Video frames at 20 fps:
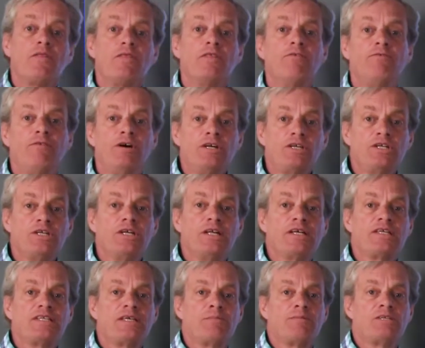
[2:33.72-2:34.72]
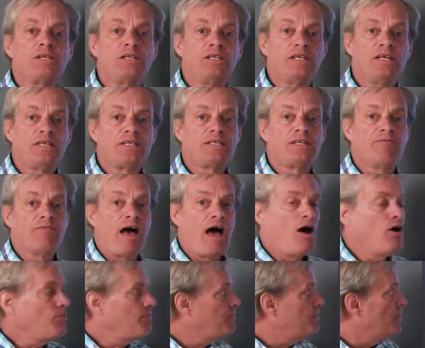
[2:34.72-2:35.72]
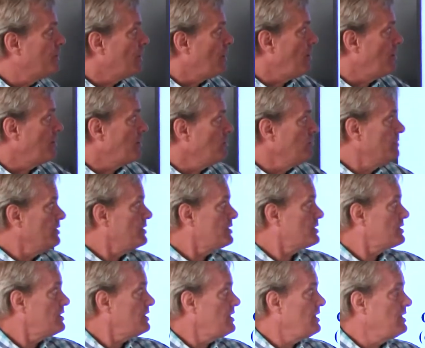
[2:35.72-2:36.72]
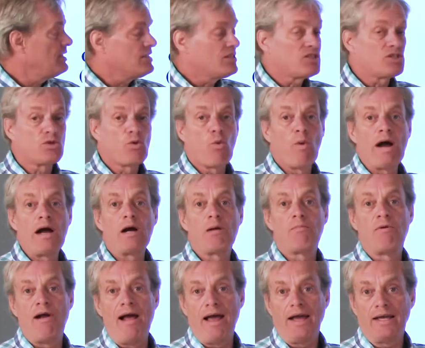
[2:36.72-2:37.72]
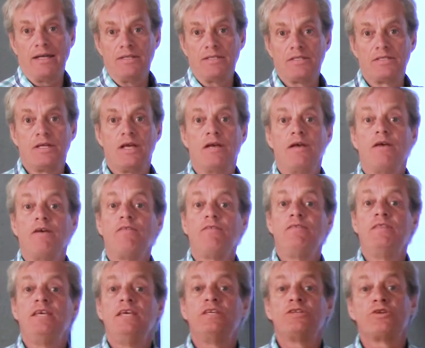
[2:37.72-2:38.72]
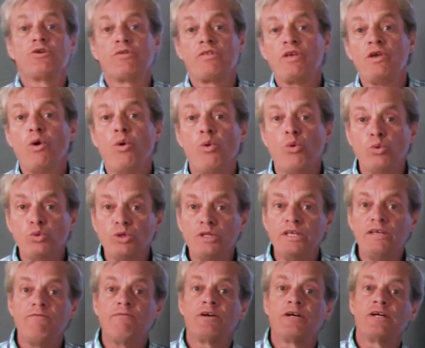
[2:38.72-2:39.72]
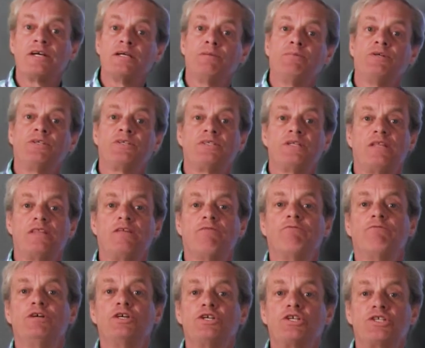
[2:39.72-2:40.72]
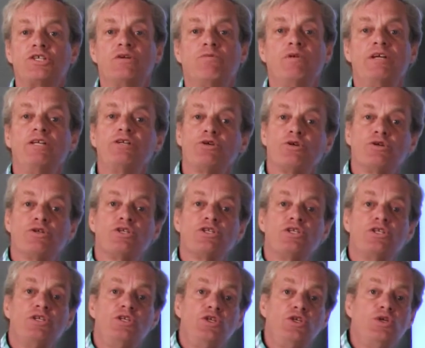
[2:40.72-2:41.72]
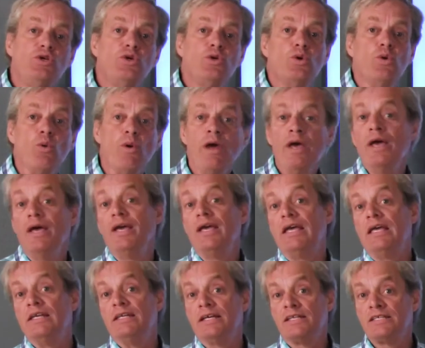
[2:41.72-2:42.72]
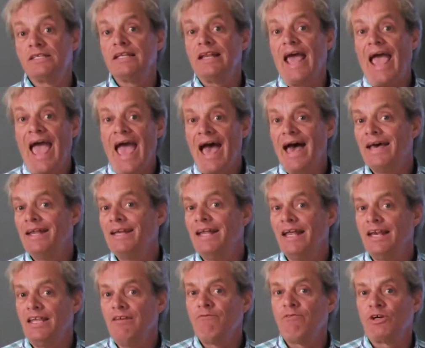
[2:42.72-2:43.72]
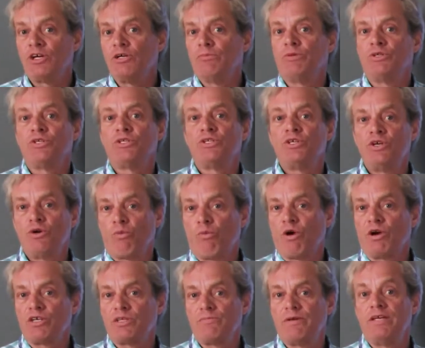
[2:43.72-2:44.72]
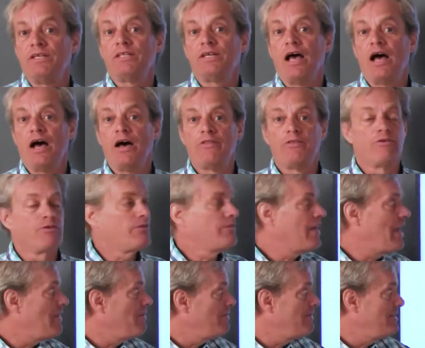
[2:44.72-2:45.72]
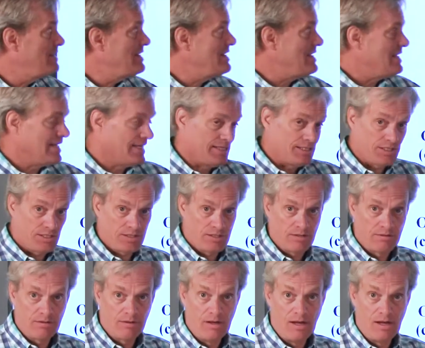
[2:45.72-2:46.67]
The function accepts a list of output arguments in square brackets. These are the only variables that the function returns to you. It doesn't add any variables to your workspace other than these.